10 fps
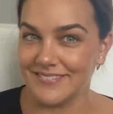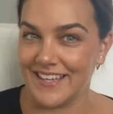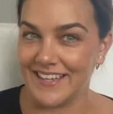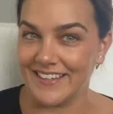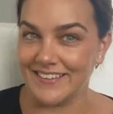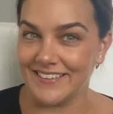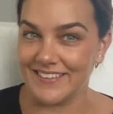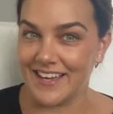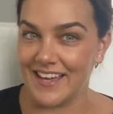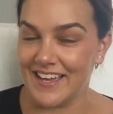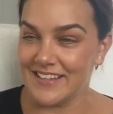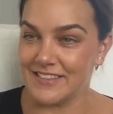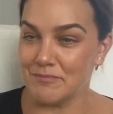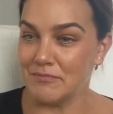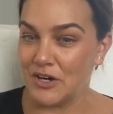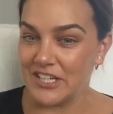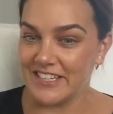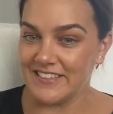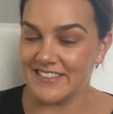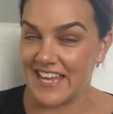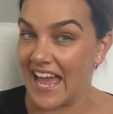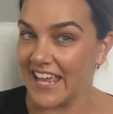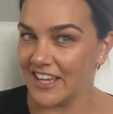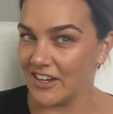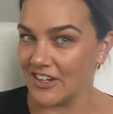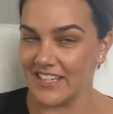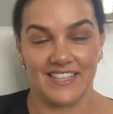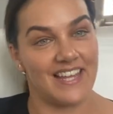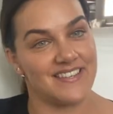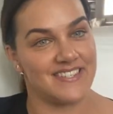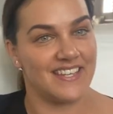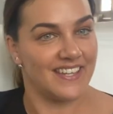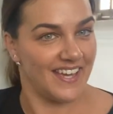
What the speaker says: And it's a modern take on a classic.